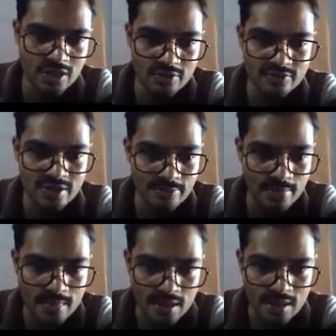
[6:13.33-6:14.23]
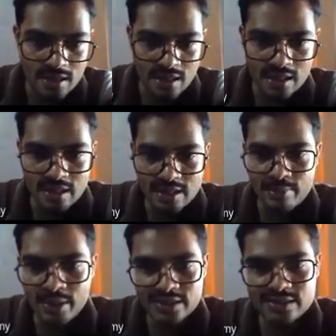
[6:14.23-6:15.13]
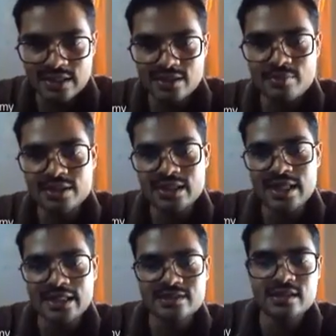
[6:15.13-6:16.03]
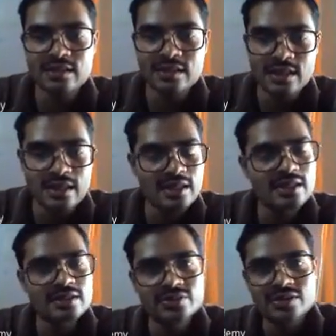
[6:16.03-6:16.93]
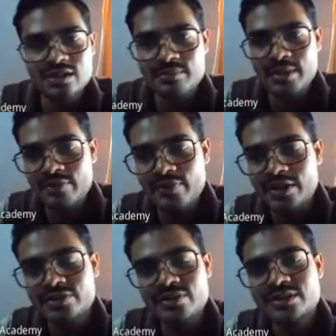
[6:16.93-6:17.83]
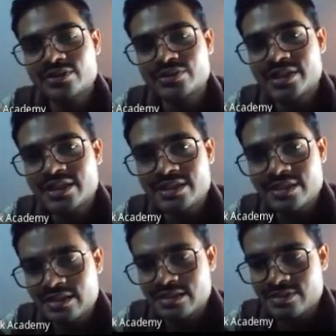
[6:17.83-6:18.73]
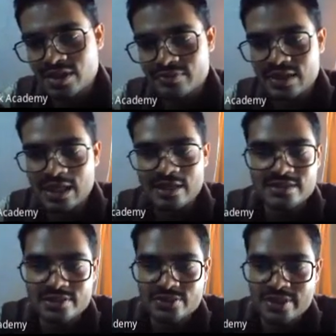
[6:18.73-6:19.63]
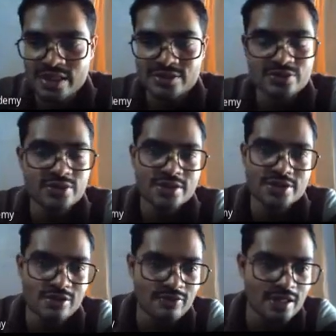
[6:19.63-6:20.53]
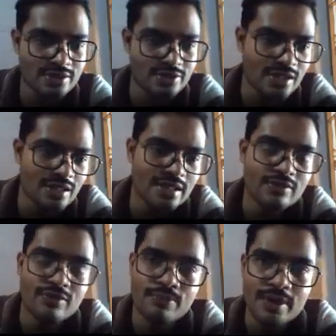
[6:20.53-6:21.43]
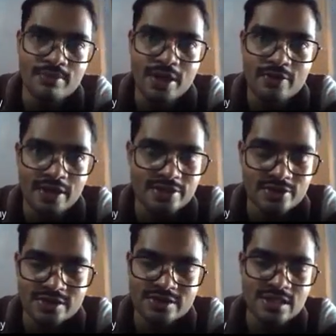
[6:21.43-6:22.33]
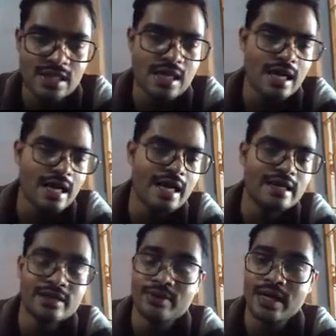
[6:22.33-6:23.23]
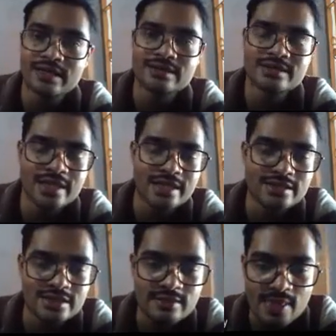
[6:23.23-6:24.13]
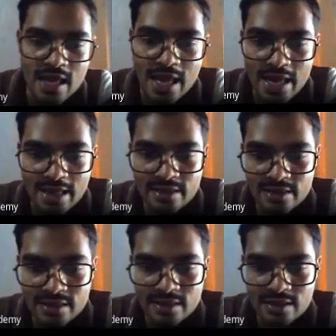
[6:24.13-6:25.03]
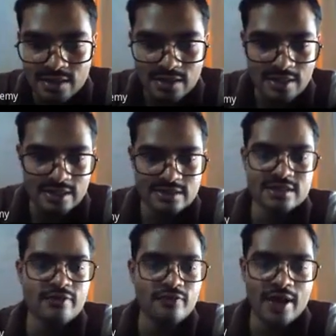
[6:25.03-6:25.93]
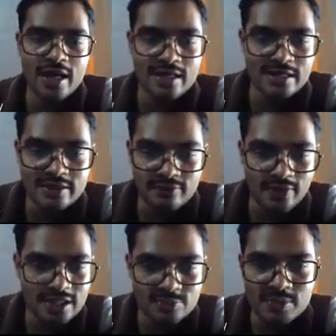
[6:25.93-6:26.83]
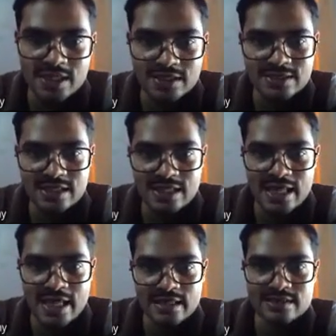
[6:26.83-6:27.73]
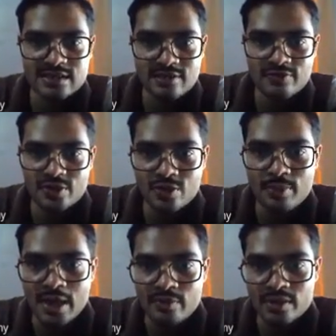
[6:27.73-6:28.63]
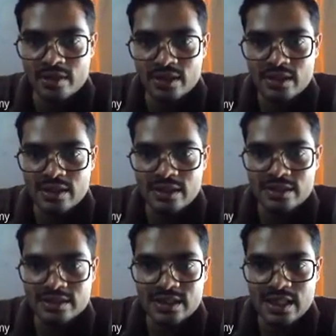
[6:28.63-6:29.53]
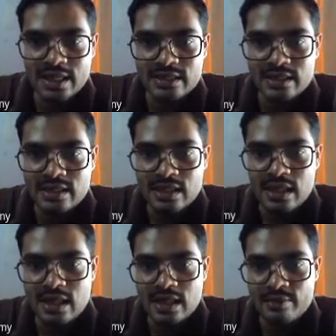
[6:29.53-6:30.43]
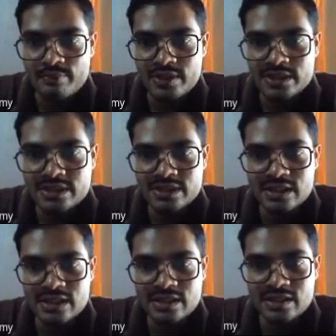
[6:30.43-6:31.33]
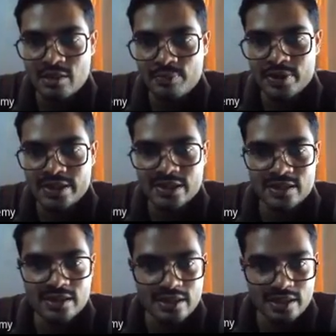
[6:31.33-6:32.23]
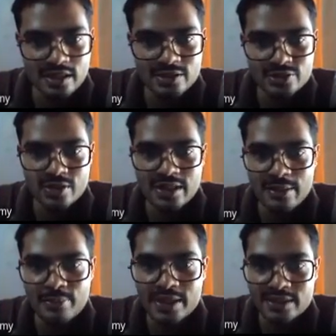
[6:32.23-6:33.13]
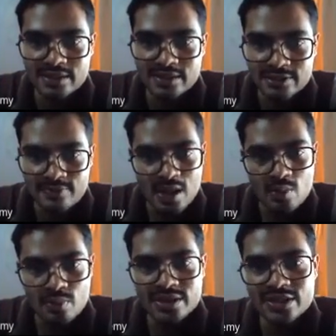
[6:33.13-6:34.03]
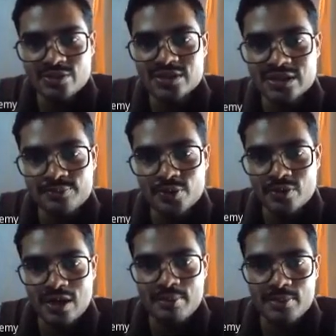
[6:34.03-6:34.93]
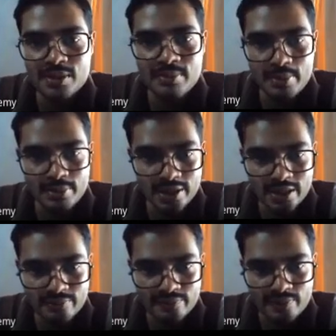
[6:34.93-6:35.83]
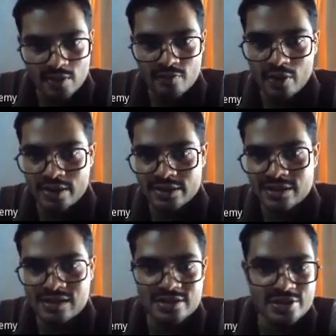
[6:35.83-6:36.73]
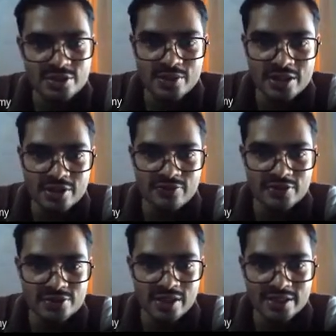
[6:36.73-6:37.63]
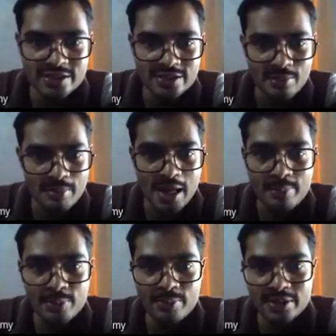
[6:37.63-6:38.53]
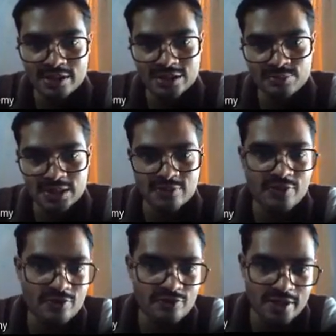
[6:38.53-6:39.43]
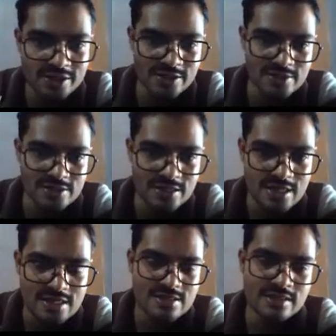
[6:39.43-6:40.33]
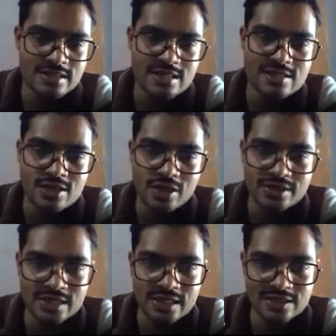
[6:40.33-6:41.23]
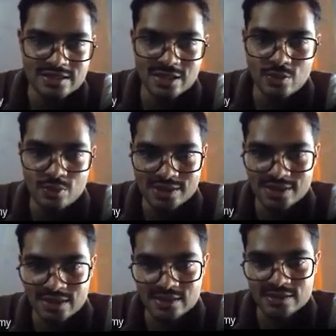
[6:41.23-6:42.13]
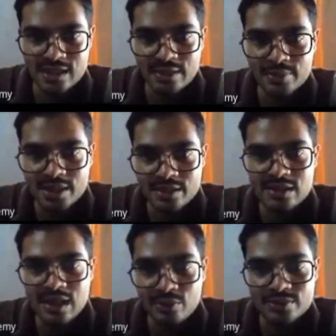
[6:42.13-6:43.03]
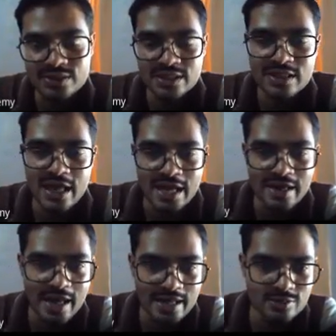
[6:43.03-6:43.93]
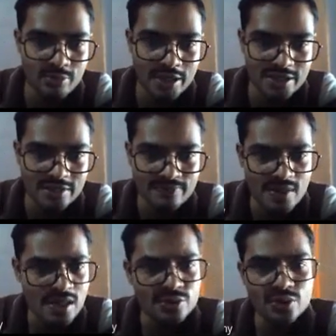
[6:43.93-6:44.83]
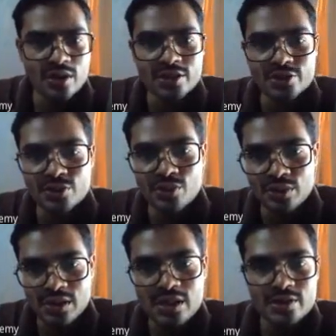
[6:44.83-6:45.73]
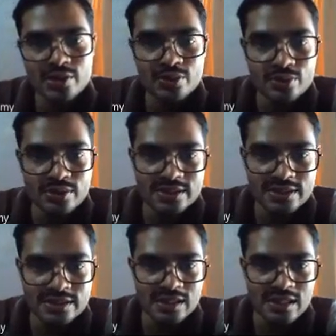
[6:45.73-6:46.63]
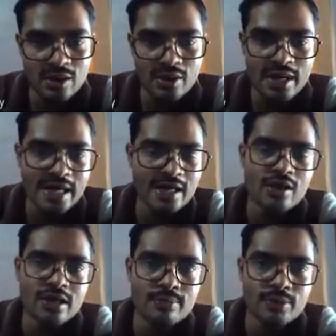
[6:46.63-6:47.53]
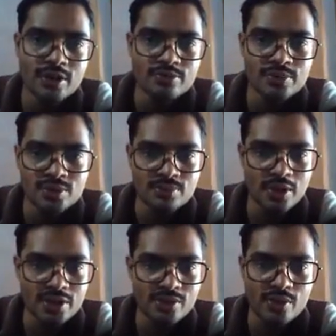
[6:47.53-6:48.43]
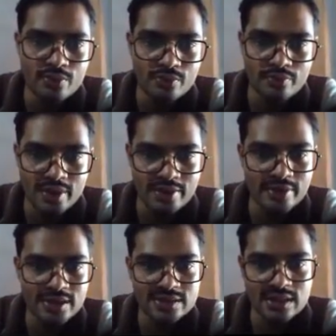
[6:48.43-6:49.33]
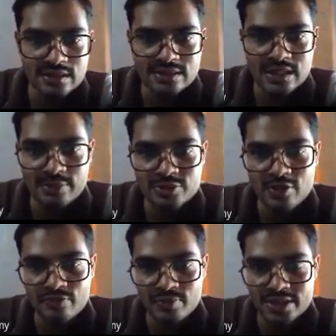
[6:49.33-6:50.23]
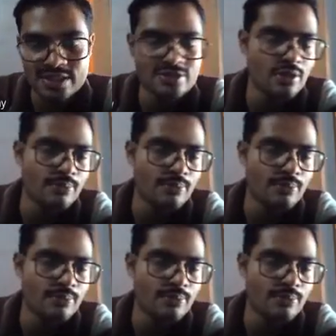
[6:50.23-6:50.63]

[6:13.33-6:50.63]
one of them. NEMA is nothing but a National Electrical Manufacturer Association. It is one of the largest trade association of electrical equipment manufacturers. Uh, in the United States. And uh, it's defi it defines PLC as, uh, if you go by word in this slide, digitally operating electronic apparatus, which uses a programmable memory for internal storage of instruction by implementing specific functions such as logic, sequencing, timing, counting, and arithmetic to control through digital or analog input-output module various types of machines